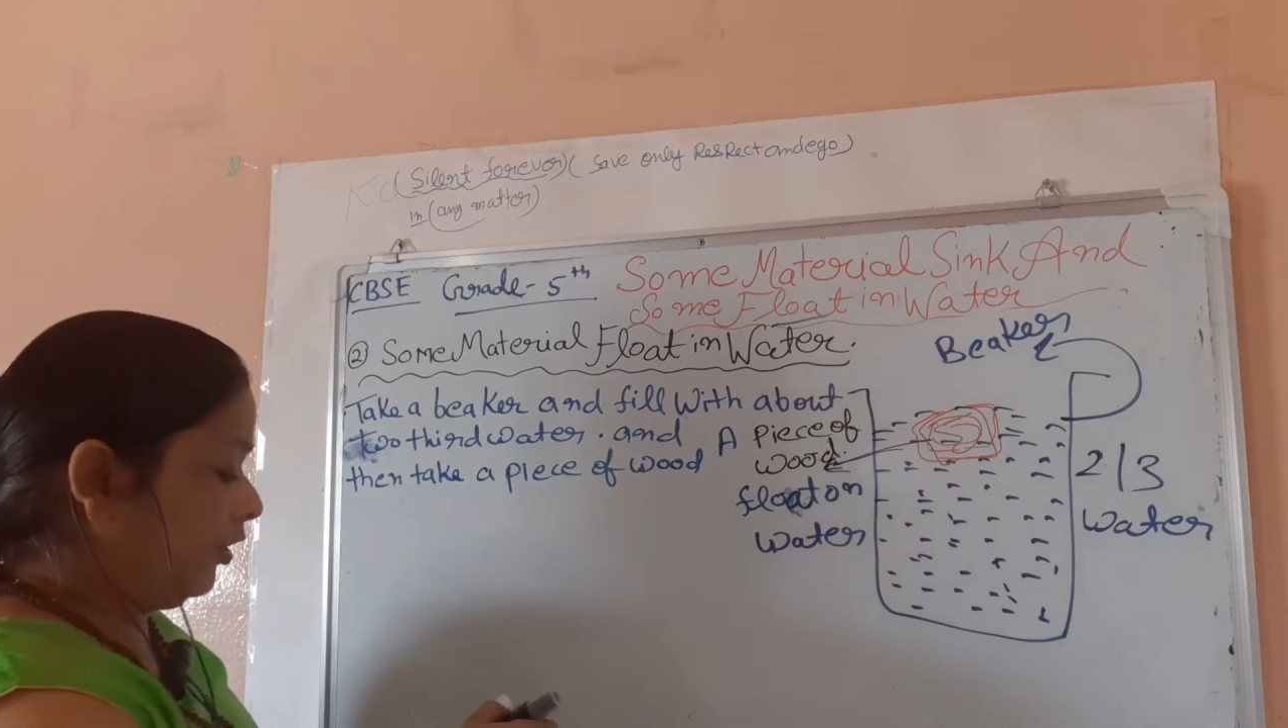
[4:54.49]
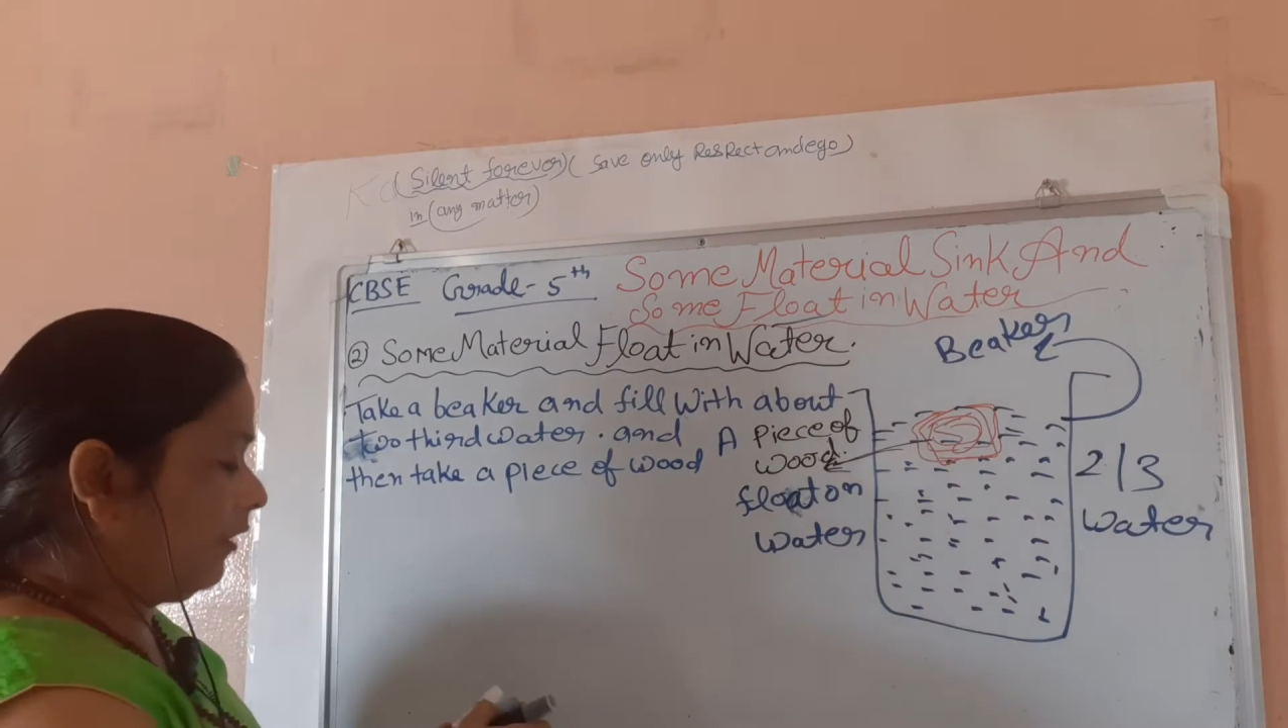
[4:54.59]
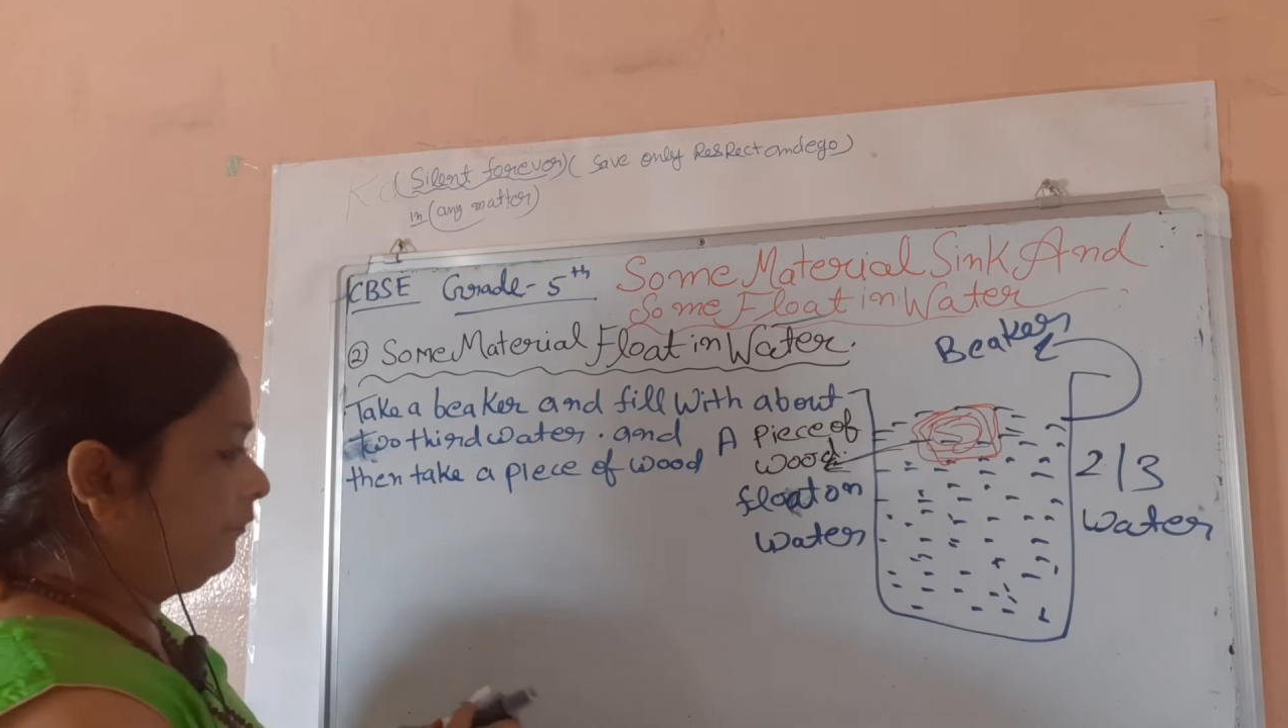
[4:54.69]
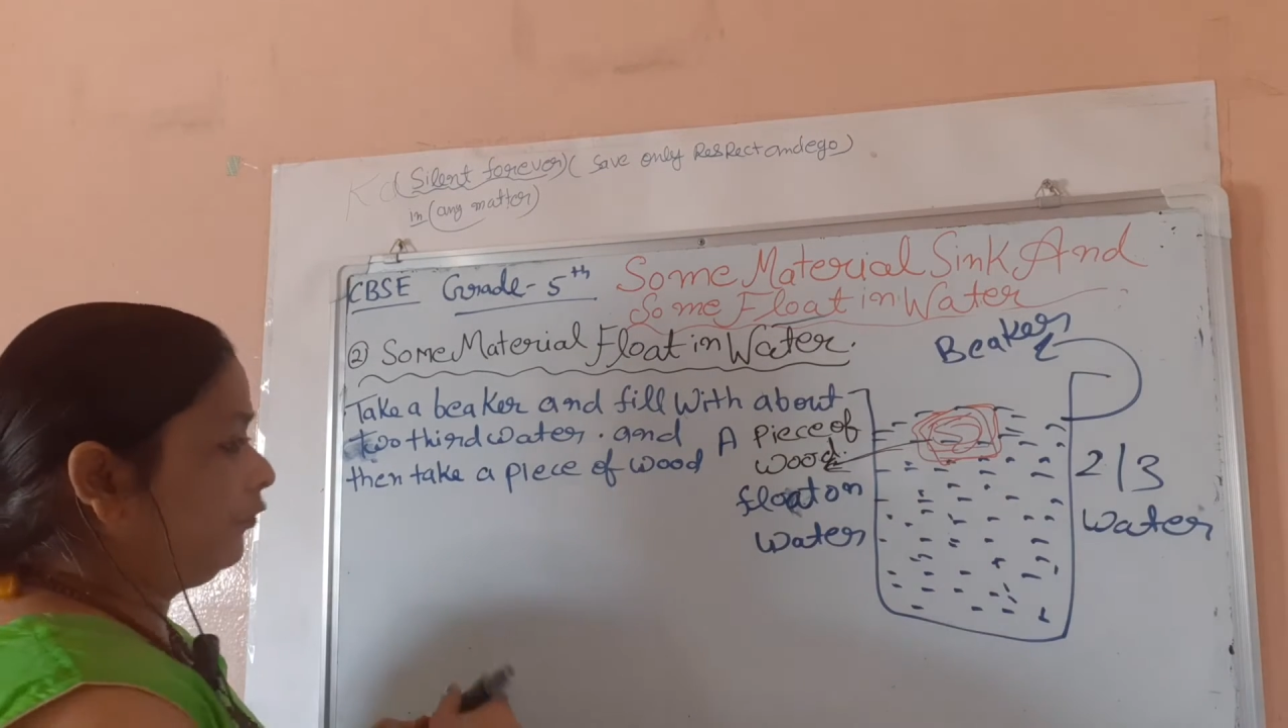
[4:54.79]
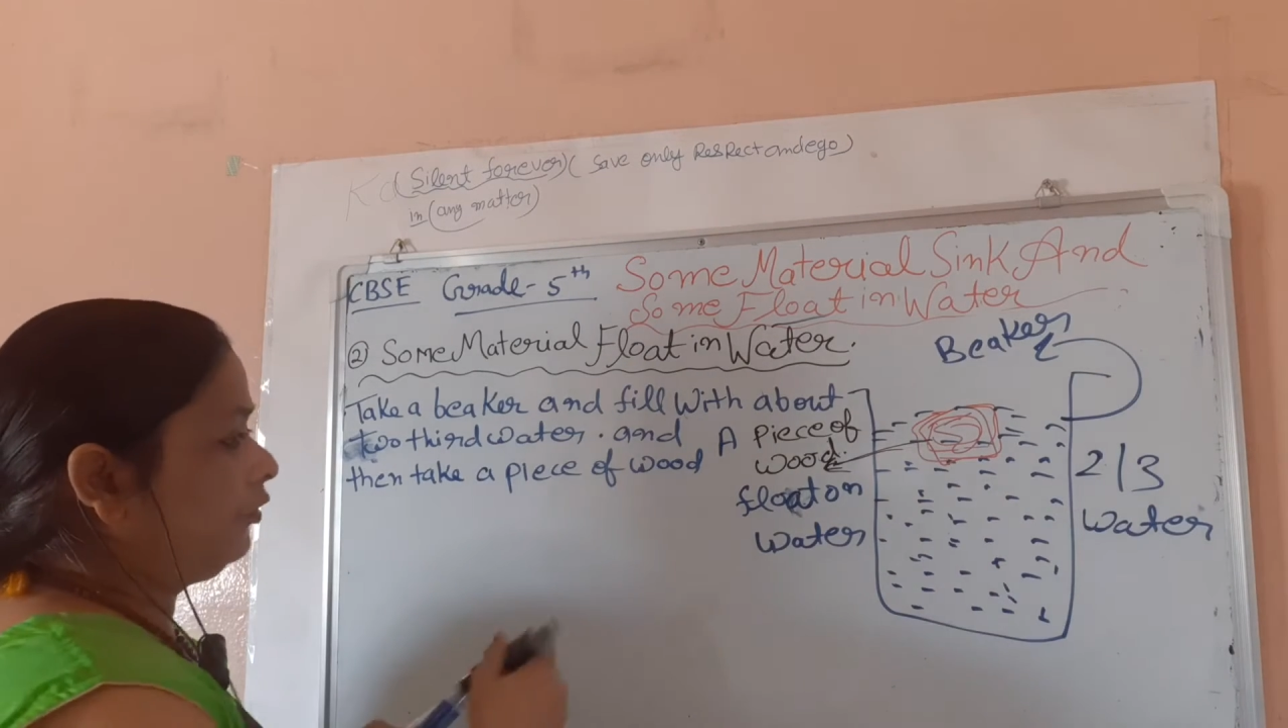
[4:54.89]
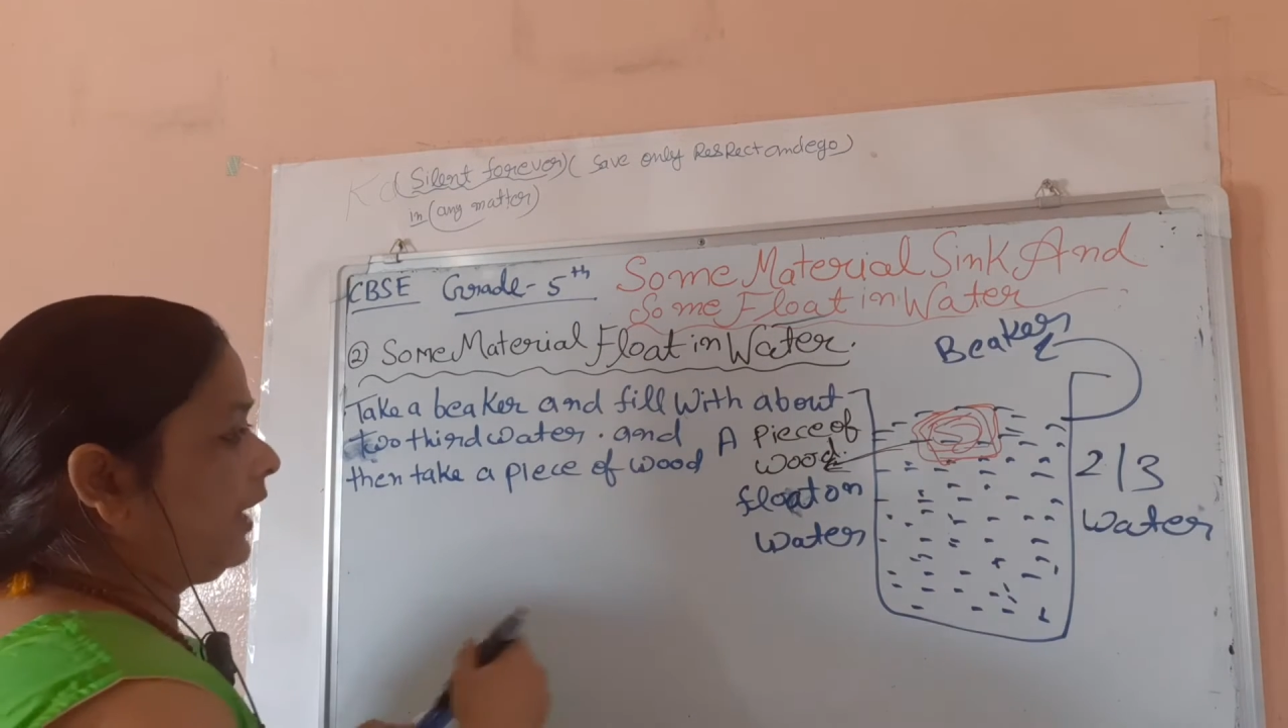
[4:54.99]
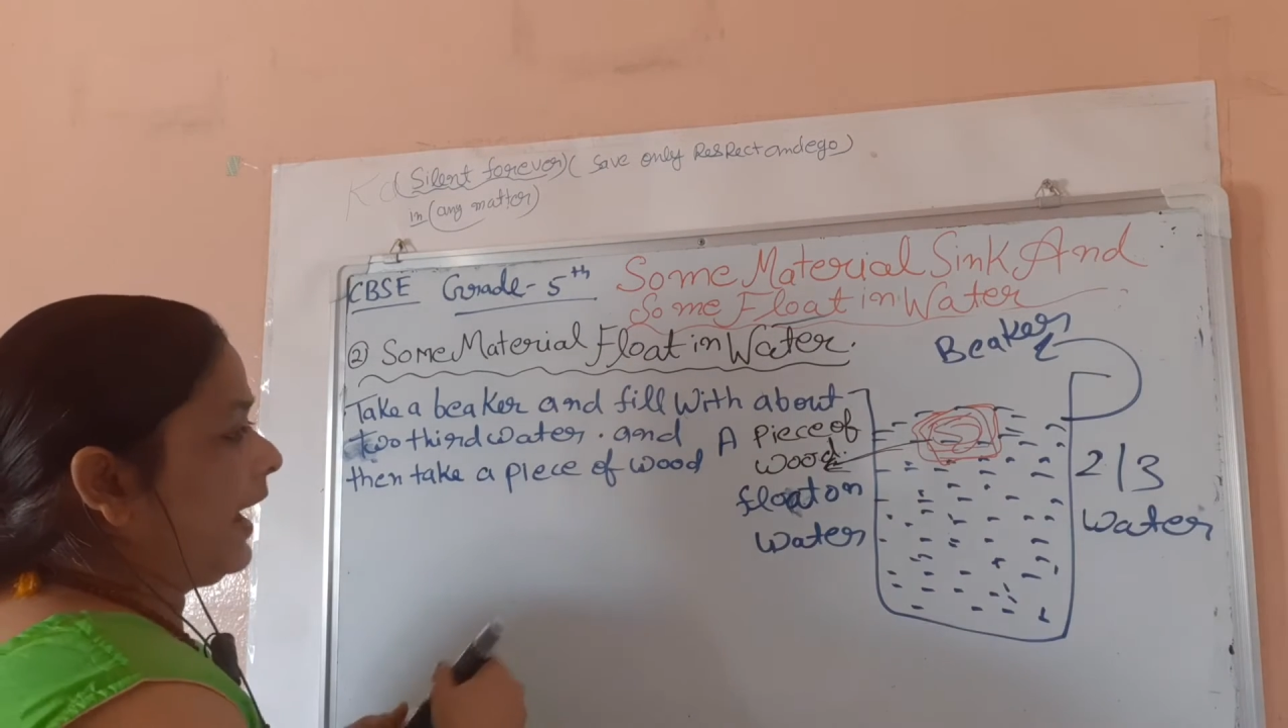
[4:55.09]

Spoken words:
of wood